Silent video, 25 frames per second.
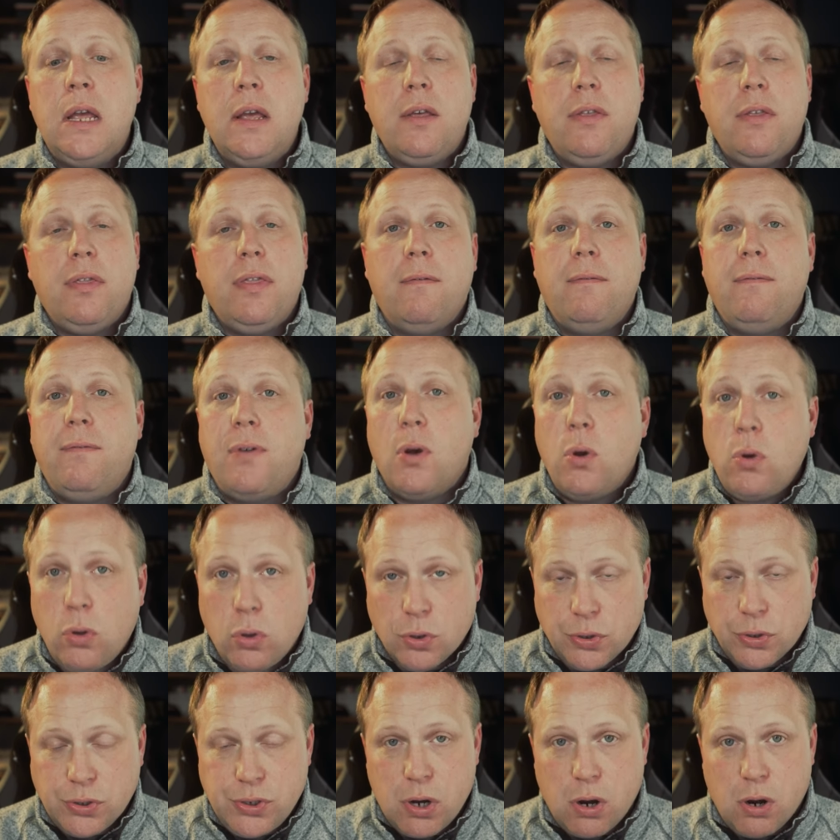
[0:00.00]
the
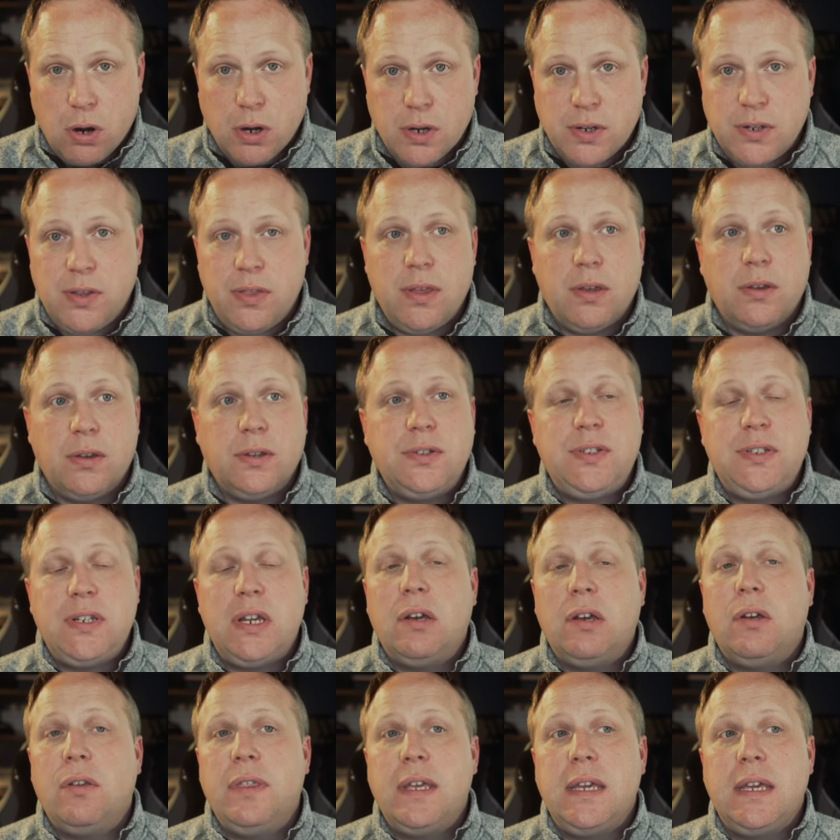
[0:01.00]
vocal charts, they'll
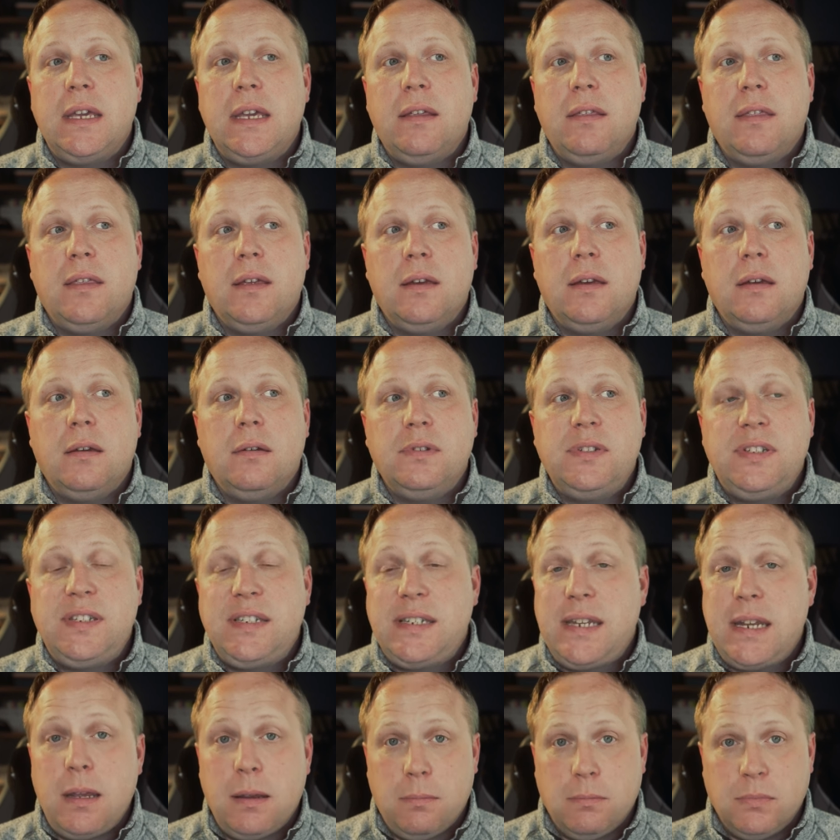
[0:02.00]
sell the the
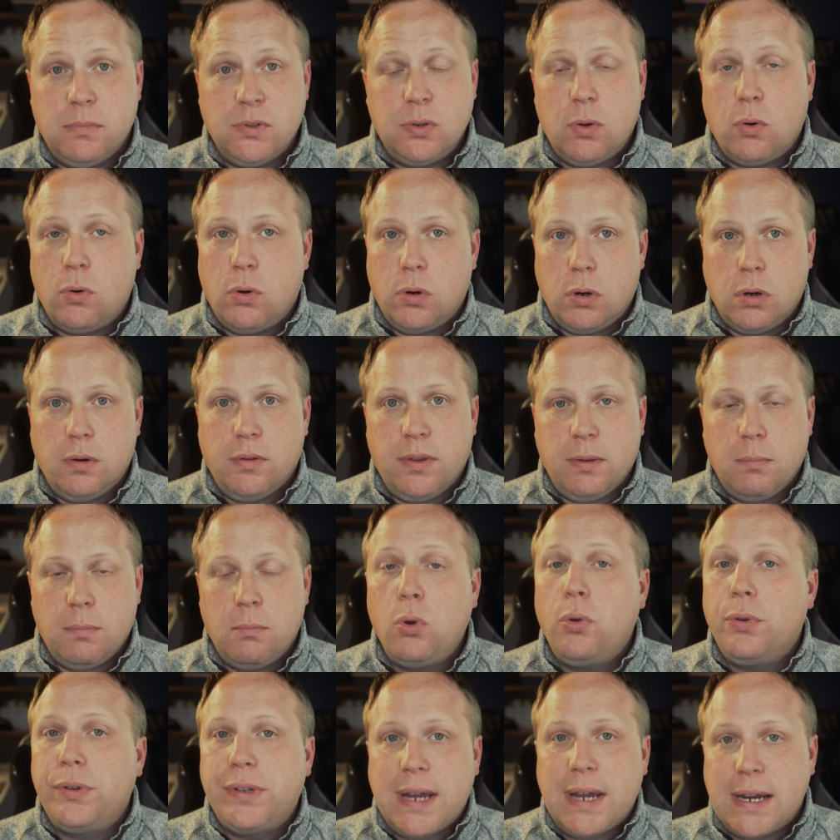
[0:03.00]
stems or the
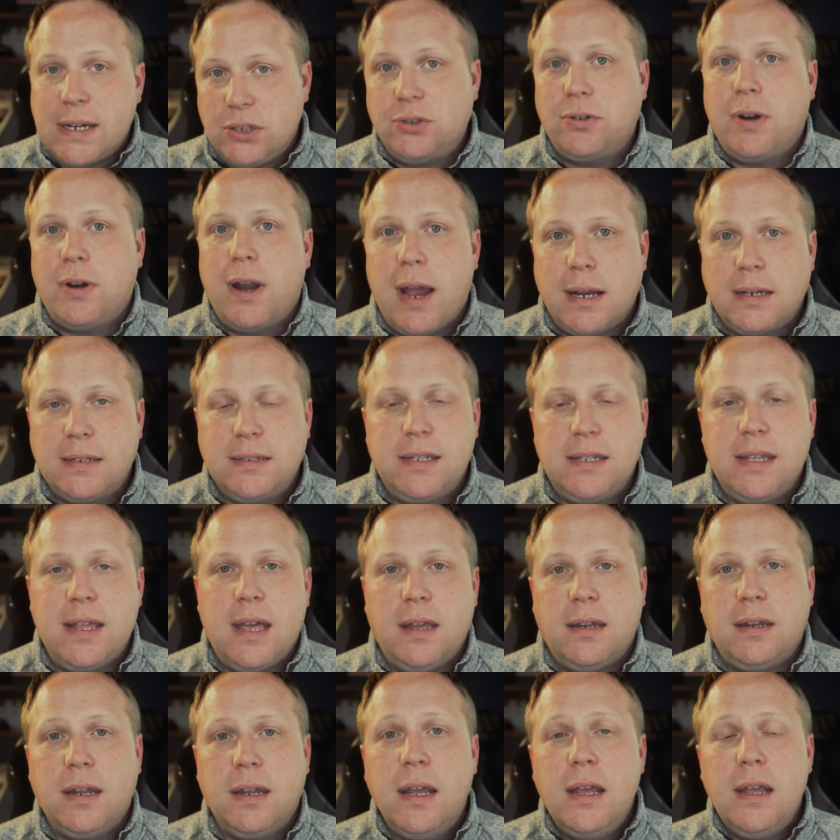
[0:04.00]
multi tracks
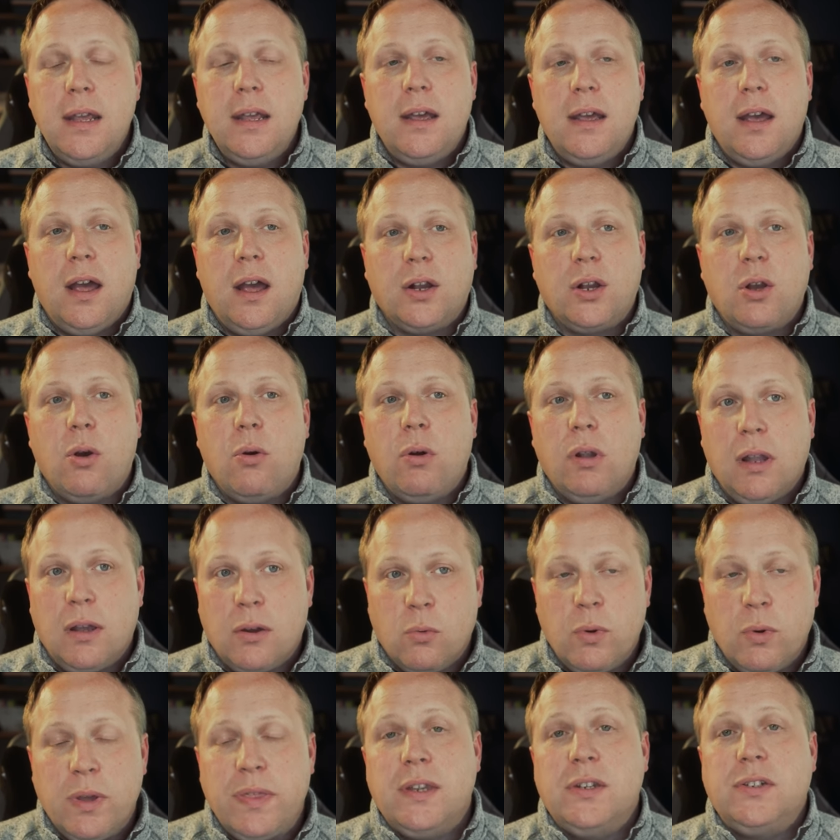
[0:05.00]
that uh, go
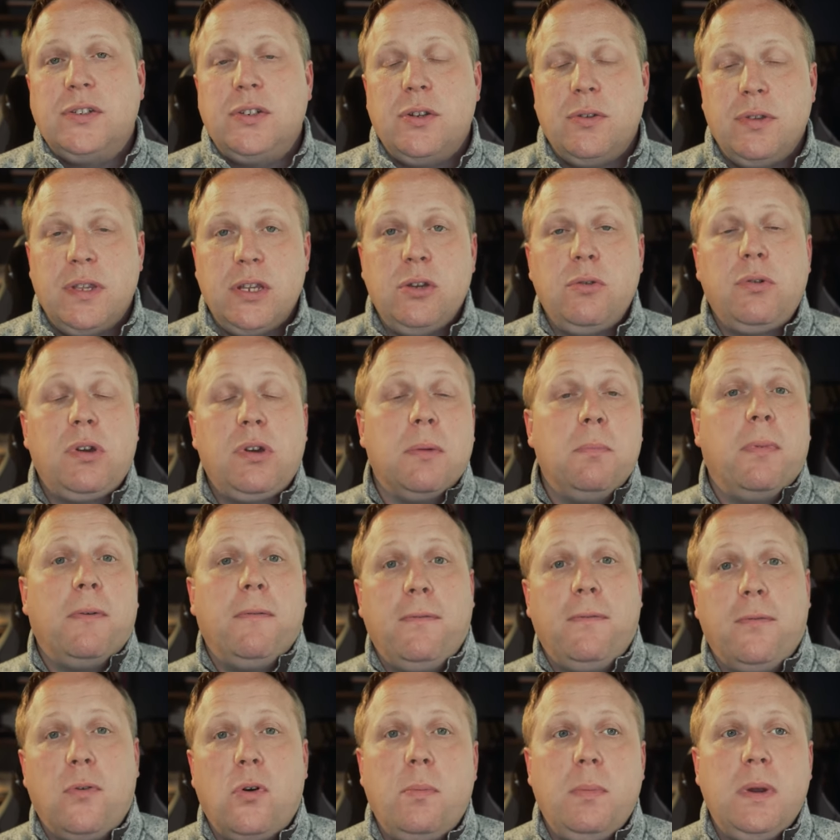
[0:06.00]
along with it so that you can
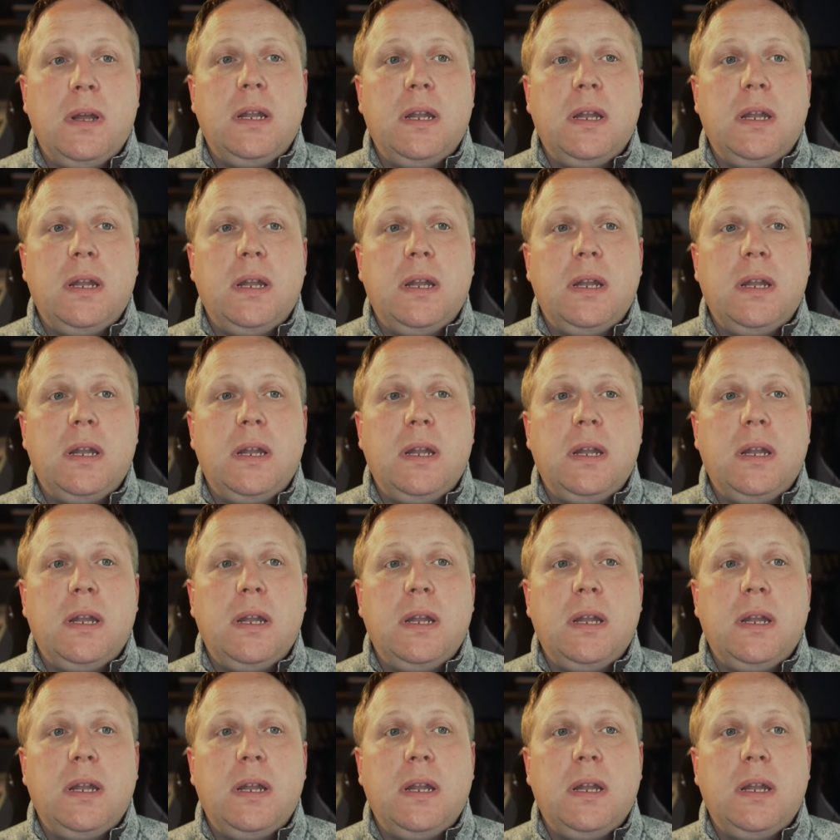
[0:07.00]
perform it